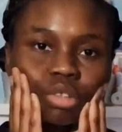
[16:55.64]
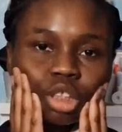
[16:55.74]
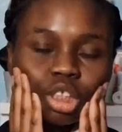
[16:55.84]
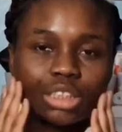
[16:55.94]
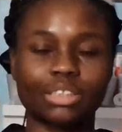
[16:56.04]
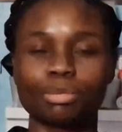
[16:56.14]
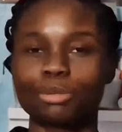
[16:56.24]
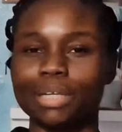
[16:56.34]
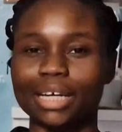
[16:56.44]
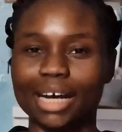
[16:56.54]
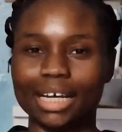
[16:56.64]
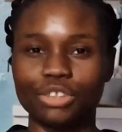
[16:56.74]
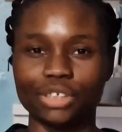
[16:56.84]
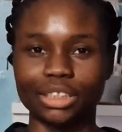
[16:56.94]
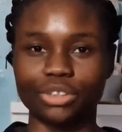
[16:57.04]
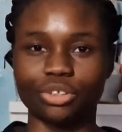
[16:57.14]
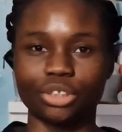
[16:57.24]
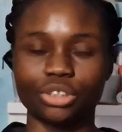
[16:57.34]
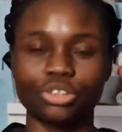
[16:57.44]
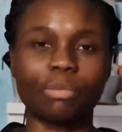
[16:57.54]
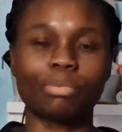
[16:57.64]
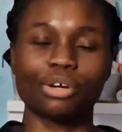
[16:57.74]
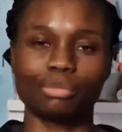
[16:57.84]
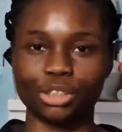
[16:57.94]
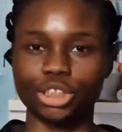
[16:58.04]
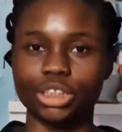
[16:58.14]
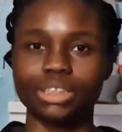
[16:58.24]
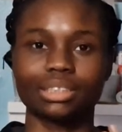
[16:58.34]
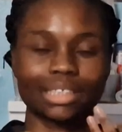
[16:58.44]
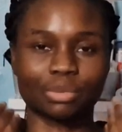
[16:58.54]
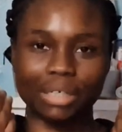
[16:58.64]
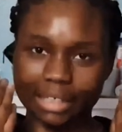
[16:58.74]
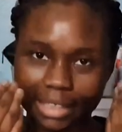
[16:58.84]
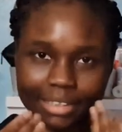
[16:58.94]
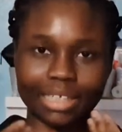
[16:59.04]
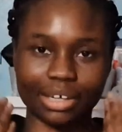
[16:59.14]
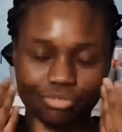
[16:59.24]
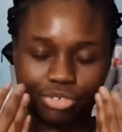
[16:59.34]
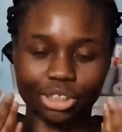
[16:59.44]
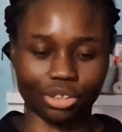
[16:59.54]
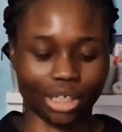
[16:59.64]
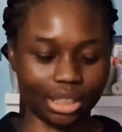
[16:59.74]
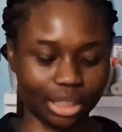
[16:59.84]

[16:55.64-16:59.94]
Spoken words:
because it's supposed to be like a hydrating toner. So I put it on my cheeks because that's where it gets like really dry.